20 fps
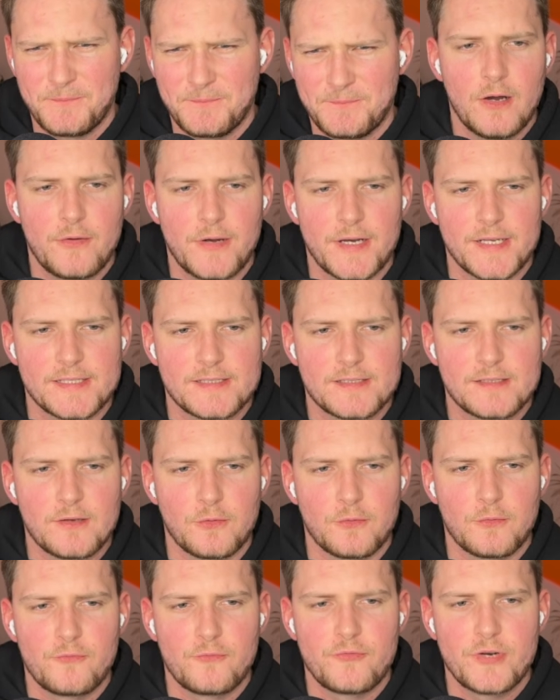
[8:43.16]
All right,
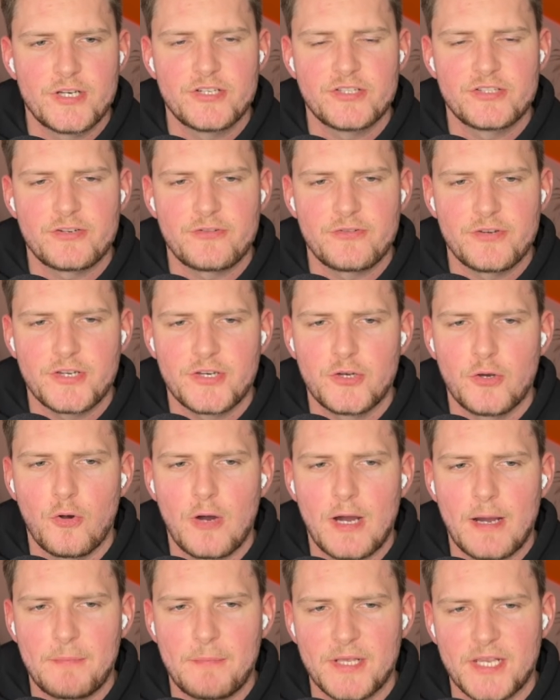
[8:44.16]
so registering
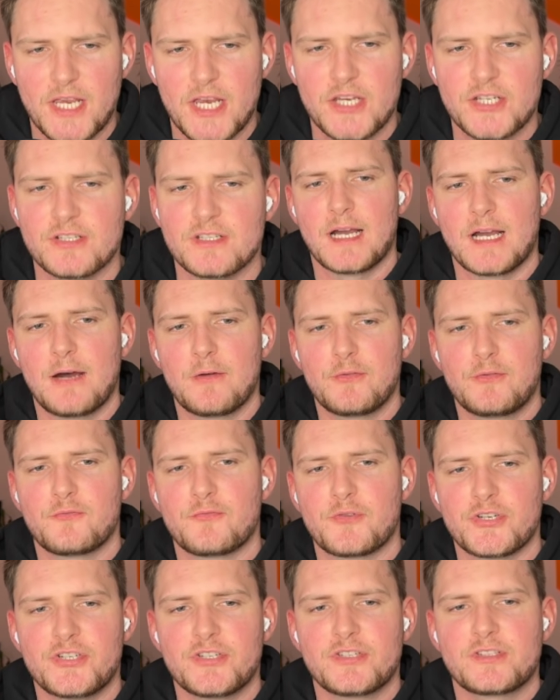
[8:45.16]
your application, how to
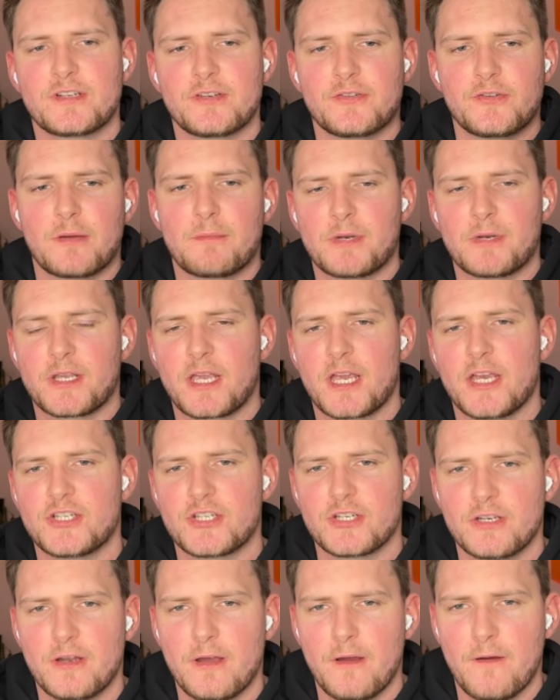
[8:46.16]
register your
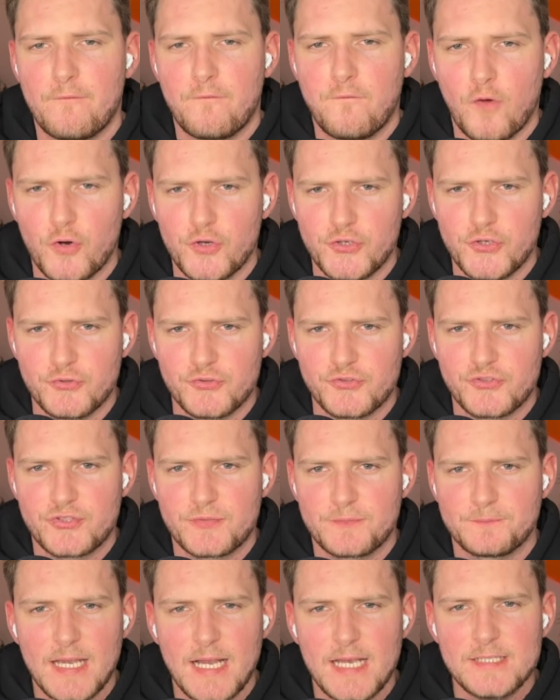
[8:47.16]
application for use.
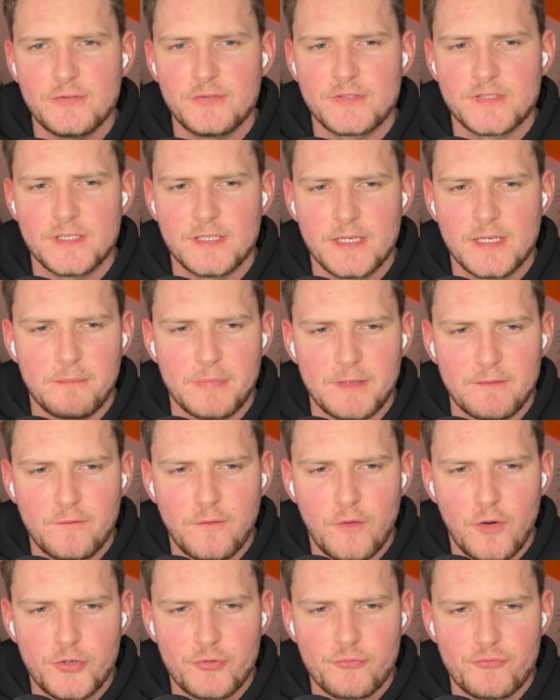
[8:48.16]
As you see,
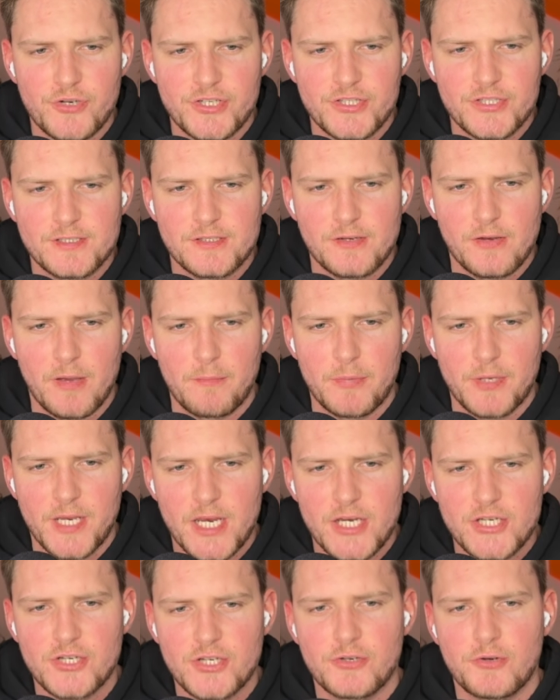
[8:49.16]
before you register your
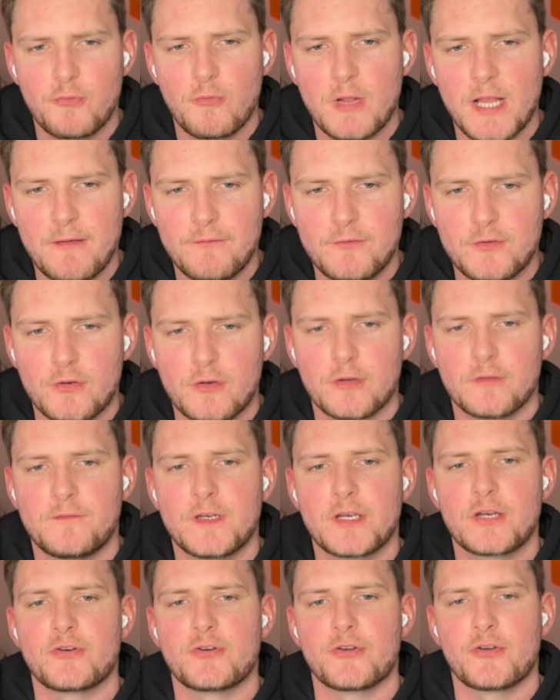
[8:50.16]
application, you will have to
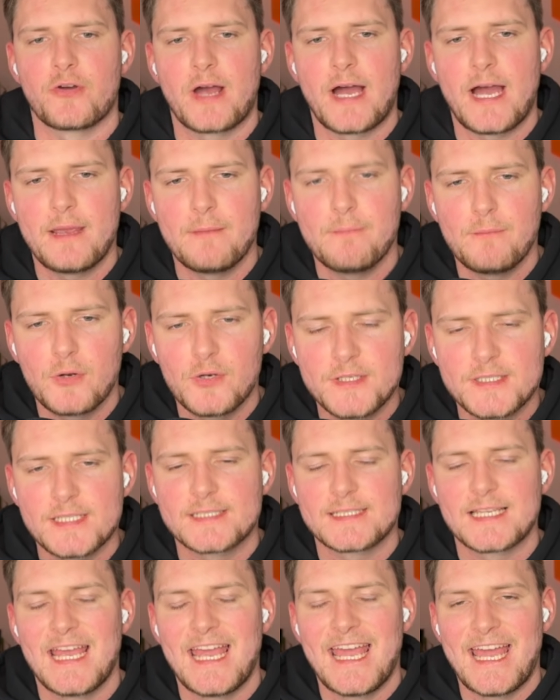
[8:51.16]
configure your IAM
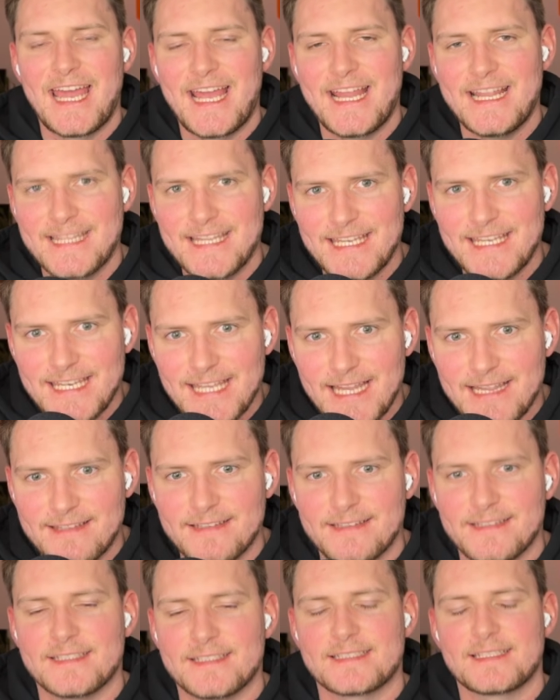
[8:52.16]
policies and
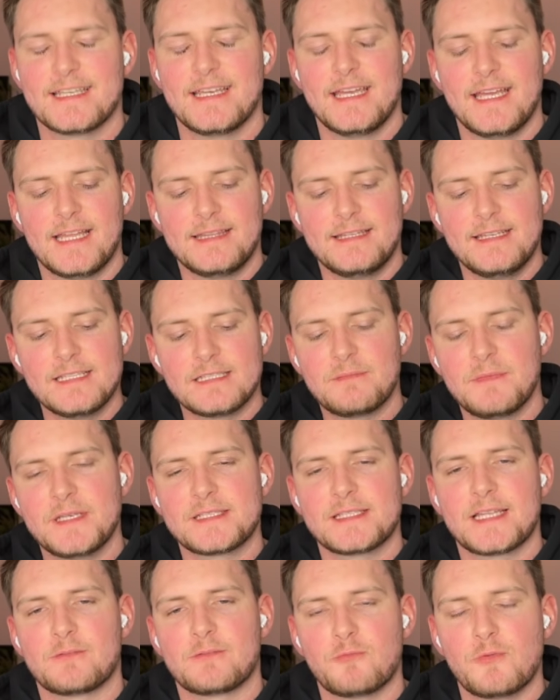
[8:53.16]
entities. This
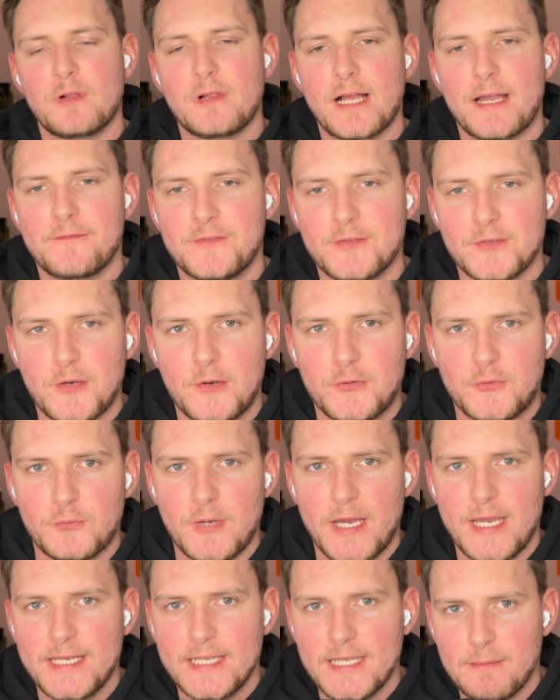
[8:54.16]
means that we'll have to go to
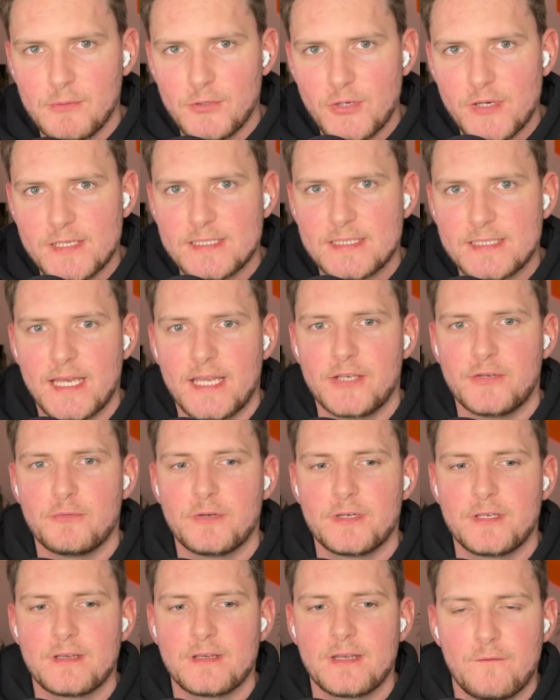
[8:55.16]
AWS and do
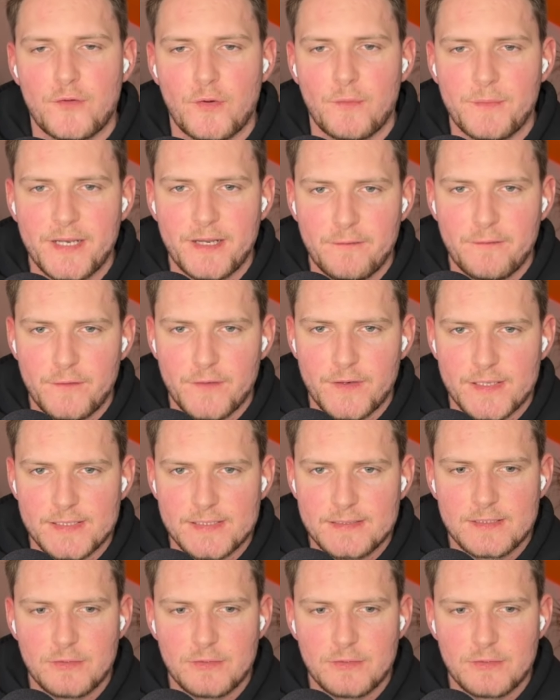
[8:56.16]
it from there first.